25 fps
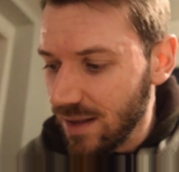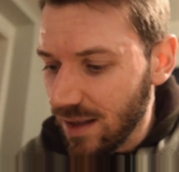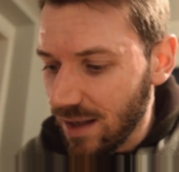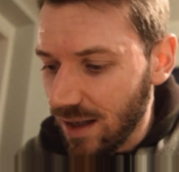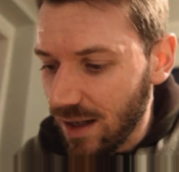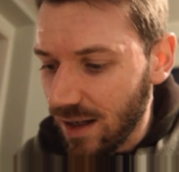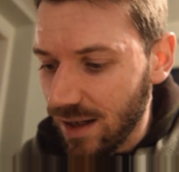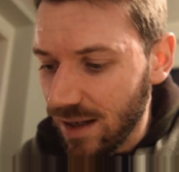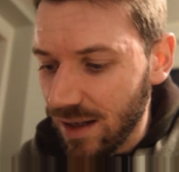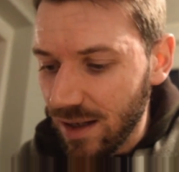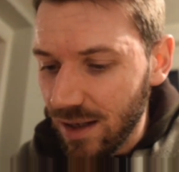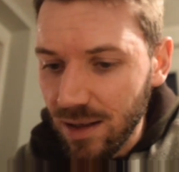
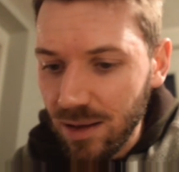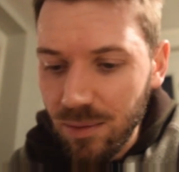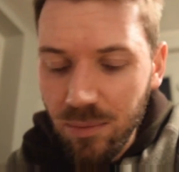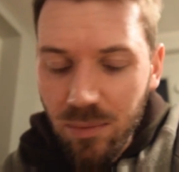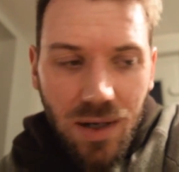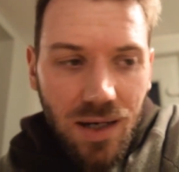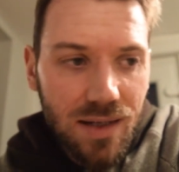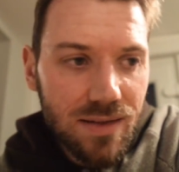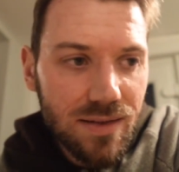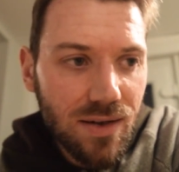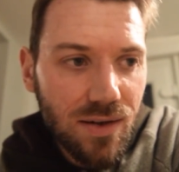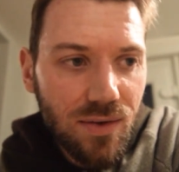um,
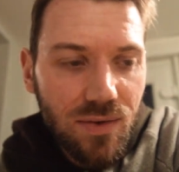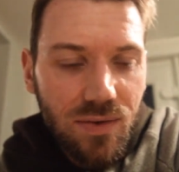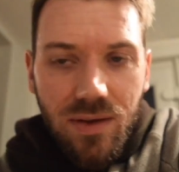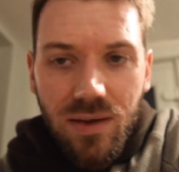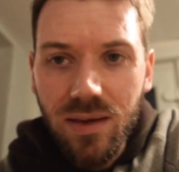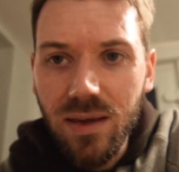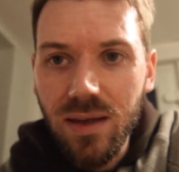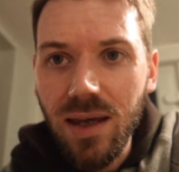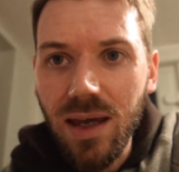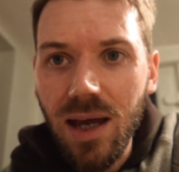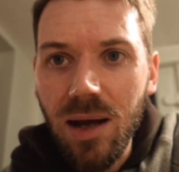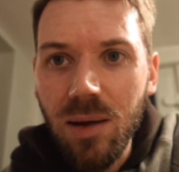I don't
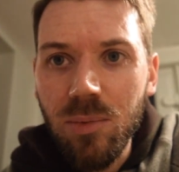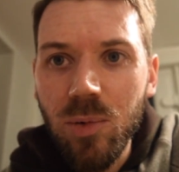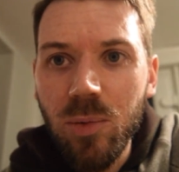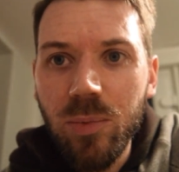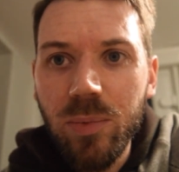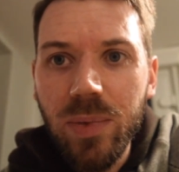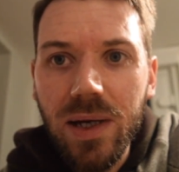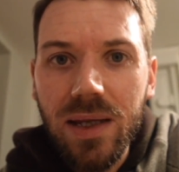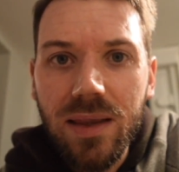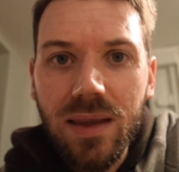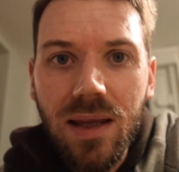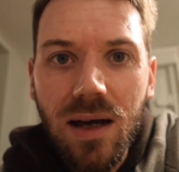think the camera
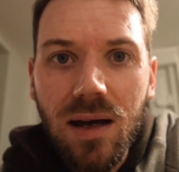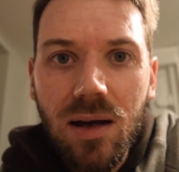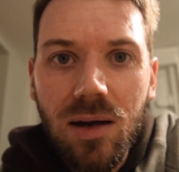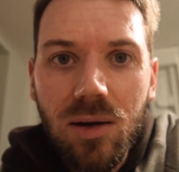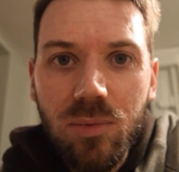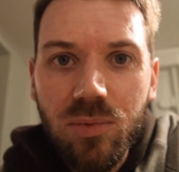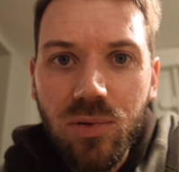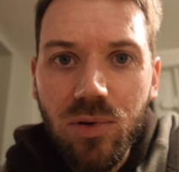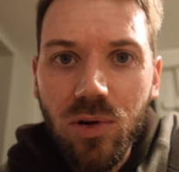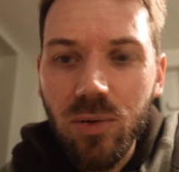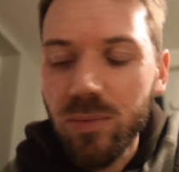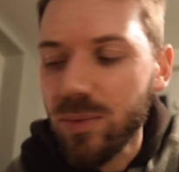picked that
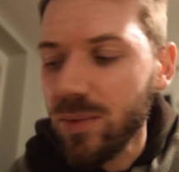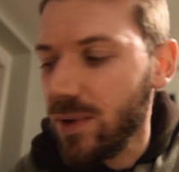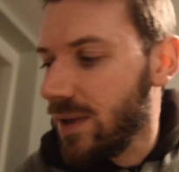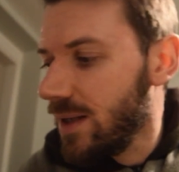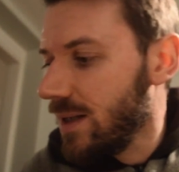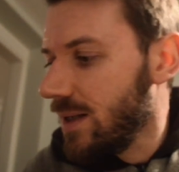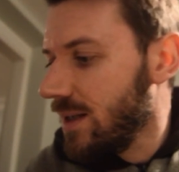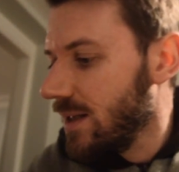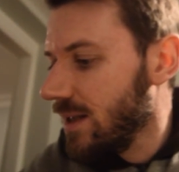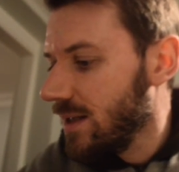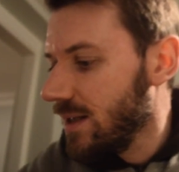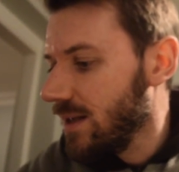up
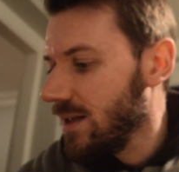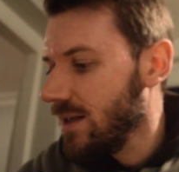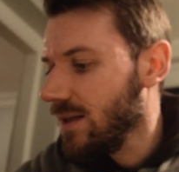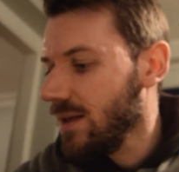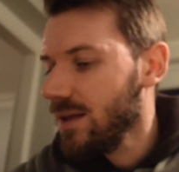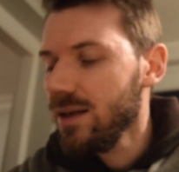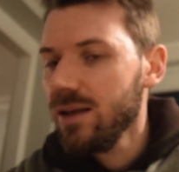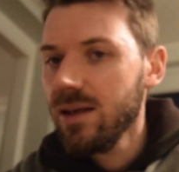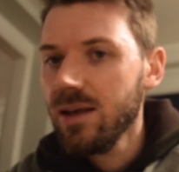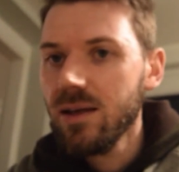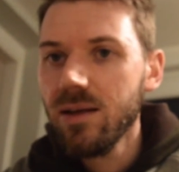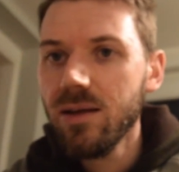properly
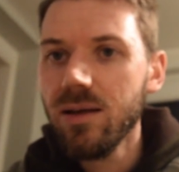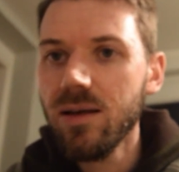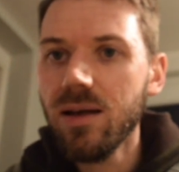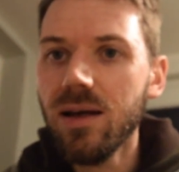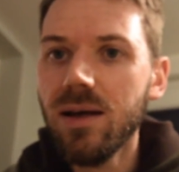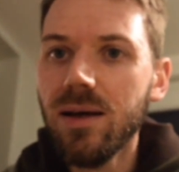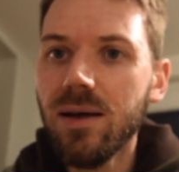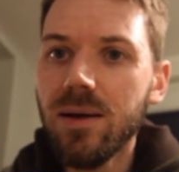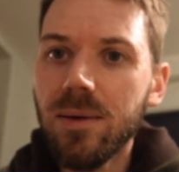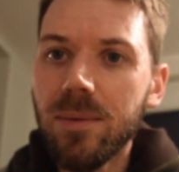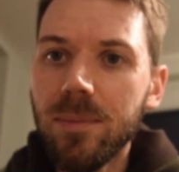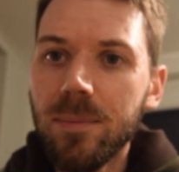
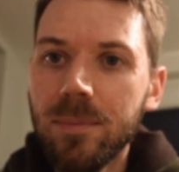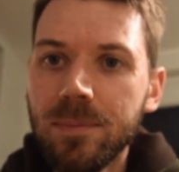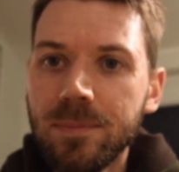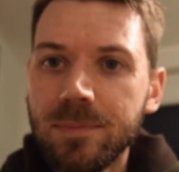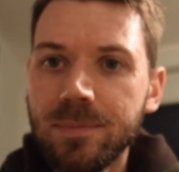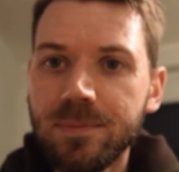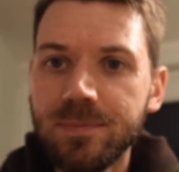um,